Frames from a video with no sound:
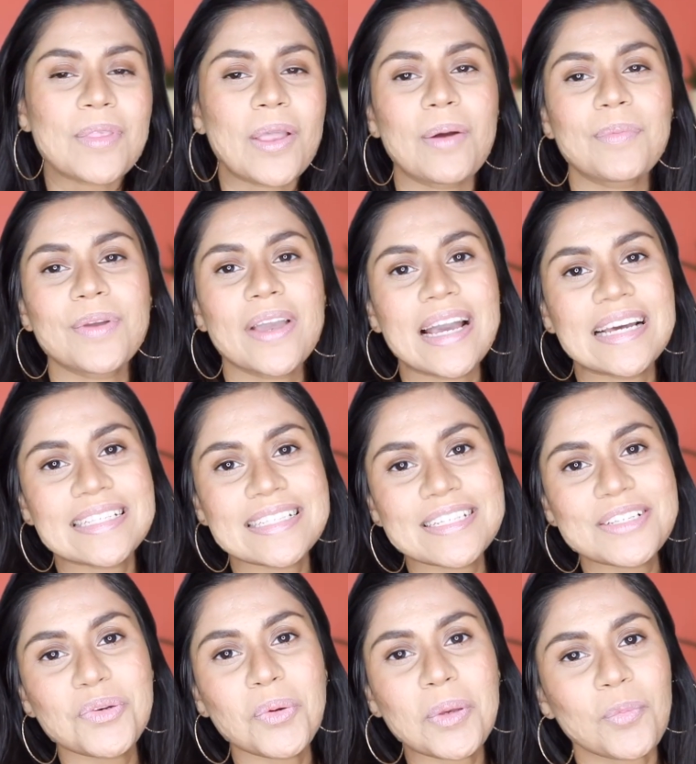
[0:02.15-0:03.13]
Hope you guys
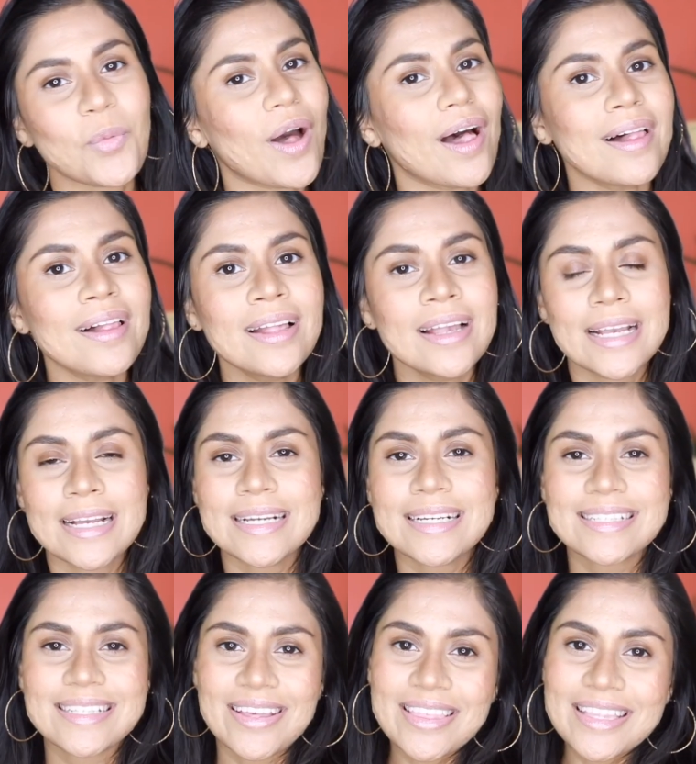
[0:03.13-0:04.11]
are doing well.
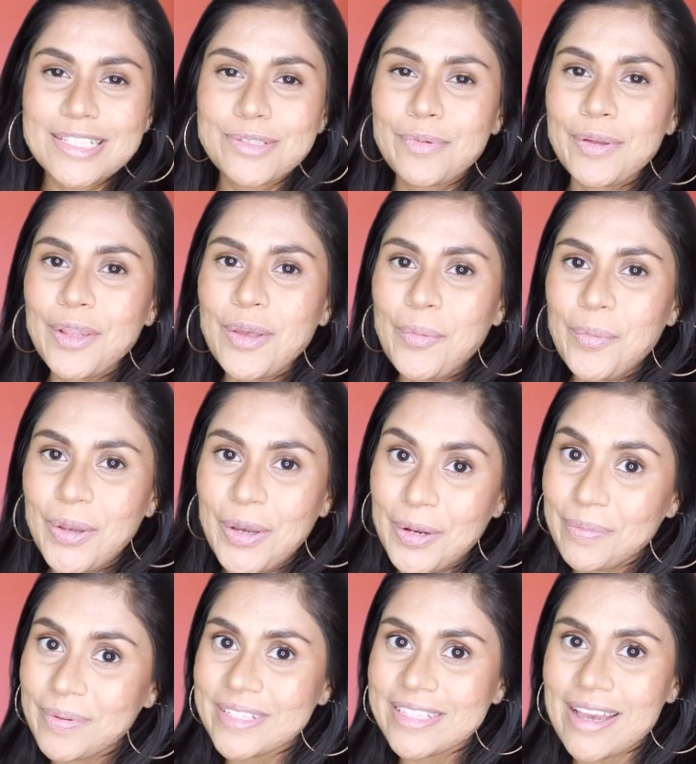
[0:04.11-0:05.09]
So in this video we're
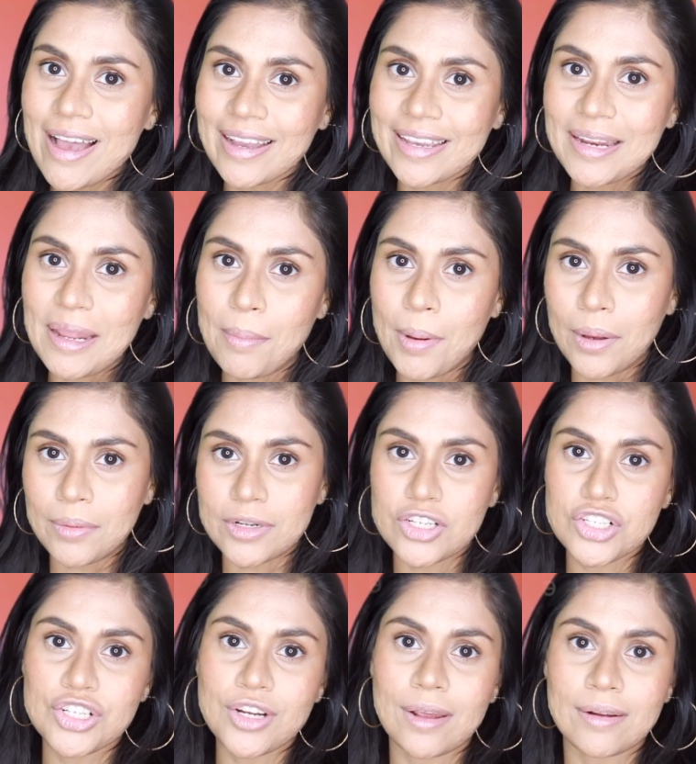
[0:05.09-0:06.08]
going to be talking about
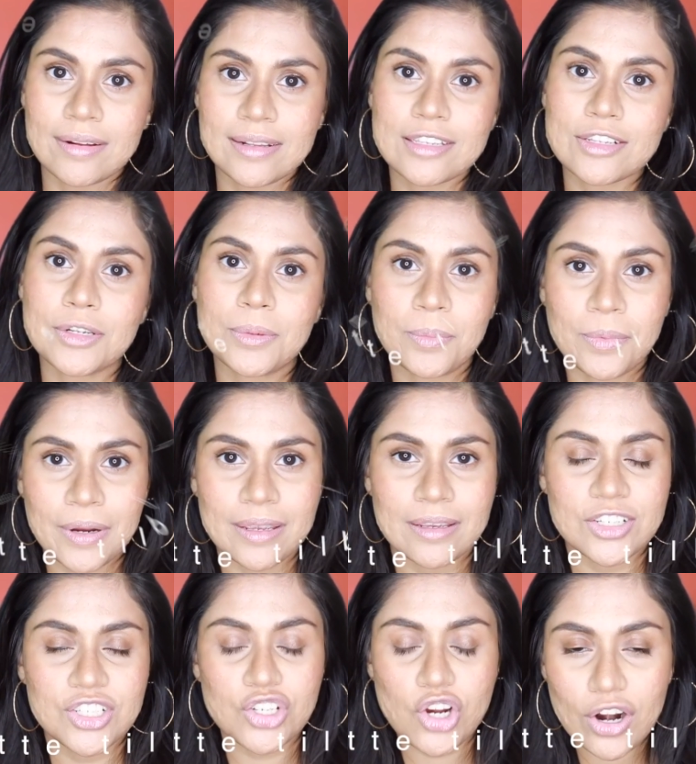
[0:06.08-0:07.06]
a Charlotte
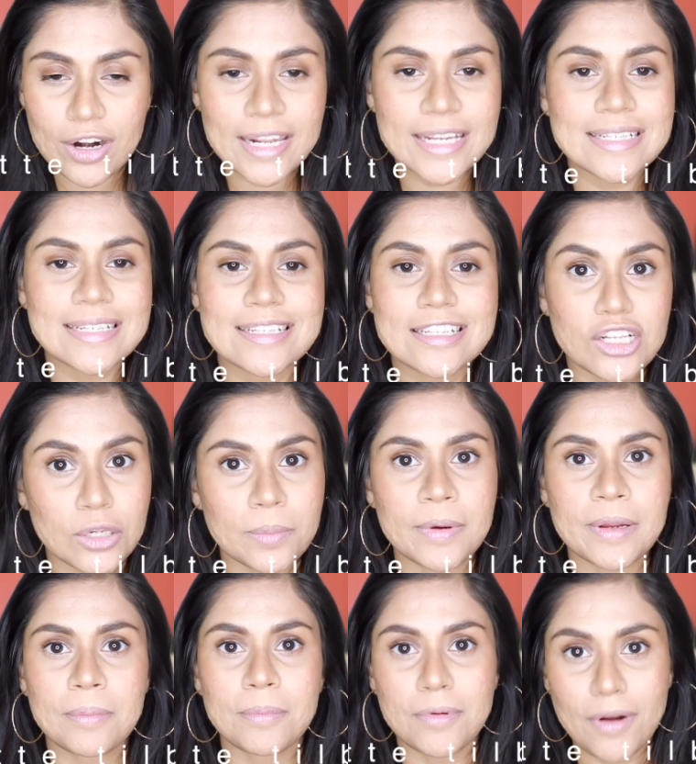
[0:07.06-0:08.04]

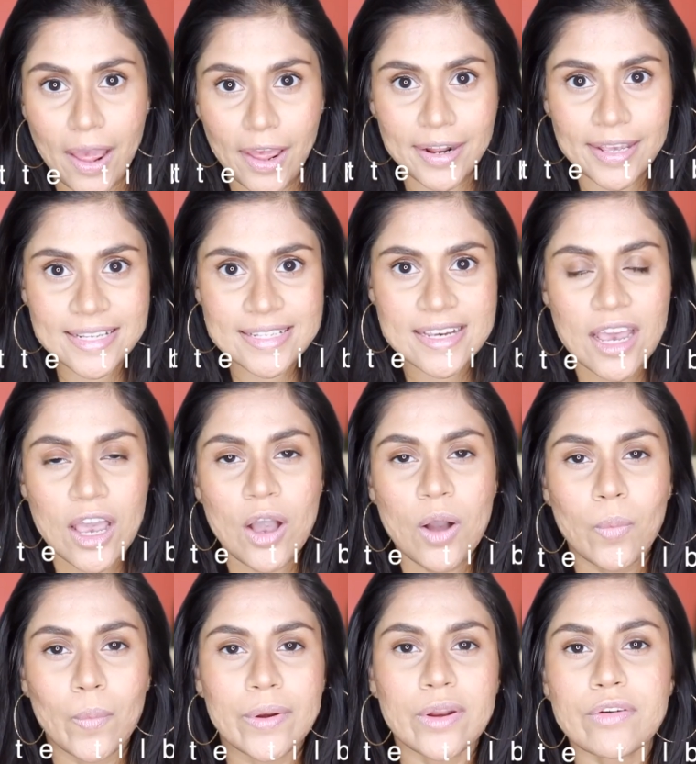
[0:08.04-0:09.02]
Tilbury product,
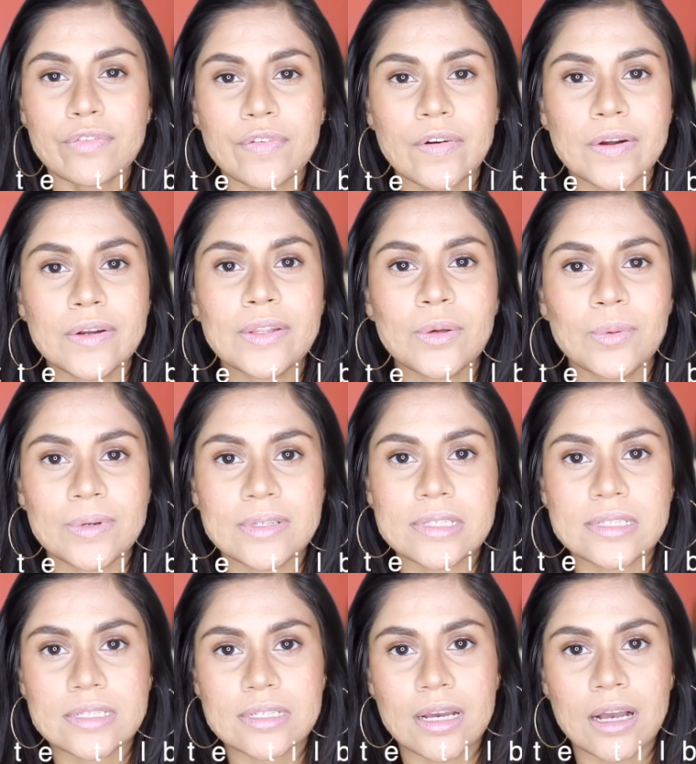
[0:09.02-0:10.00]
one of our
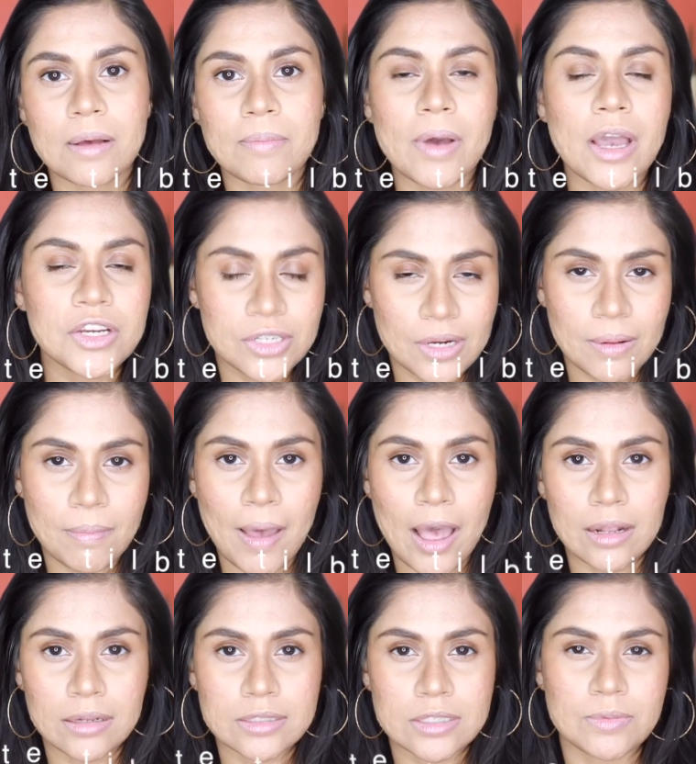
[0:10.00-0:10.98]
newest eyeshadow
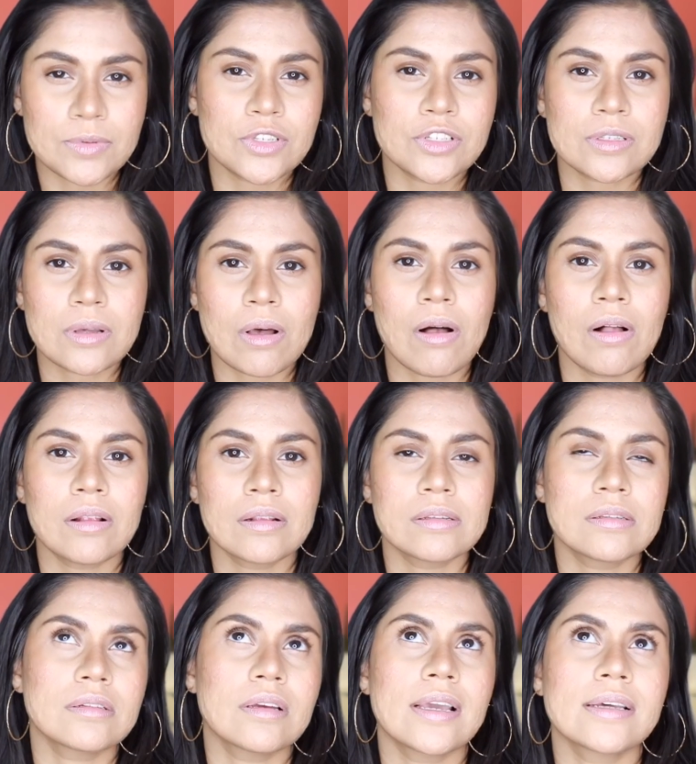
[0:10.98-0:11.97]
palettes, which is
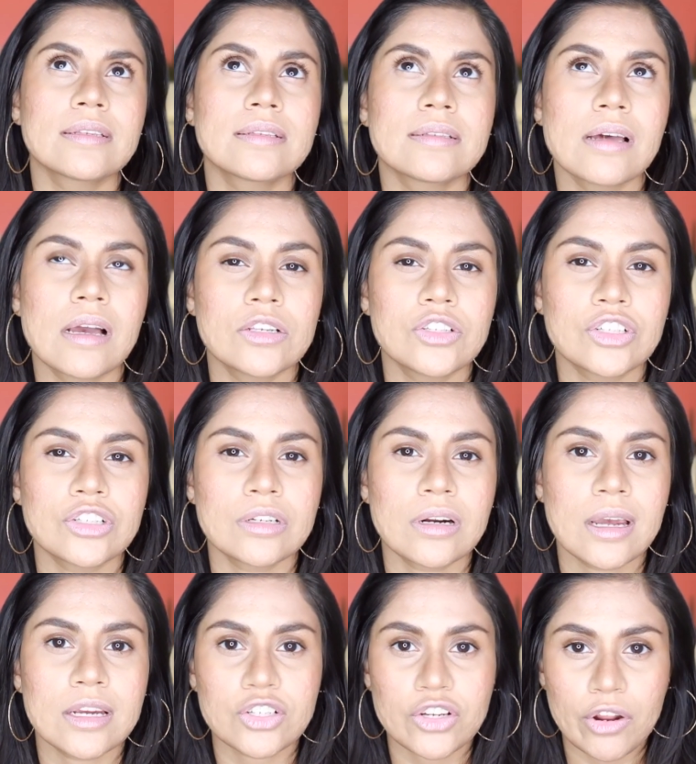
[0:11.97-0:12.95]
called
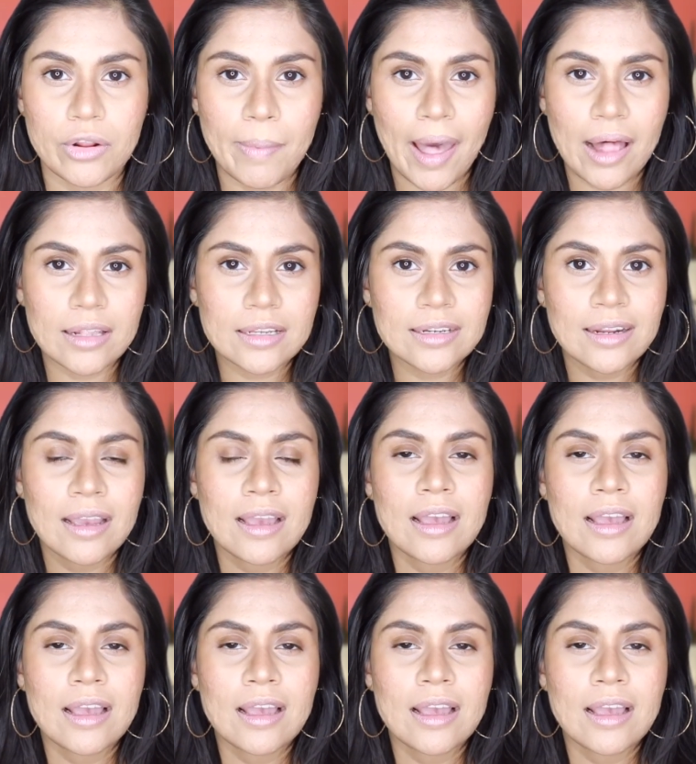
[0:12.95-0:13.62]
EXXAGER eyeshadow palette.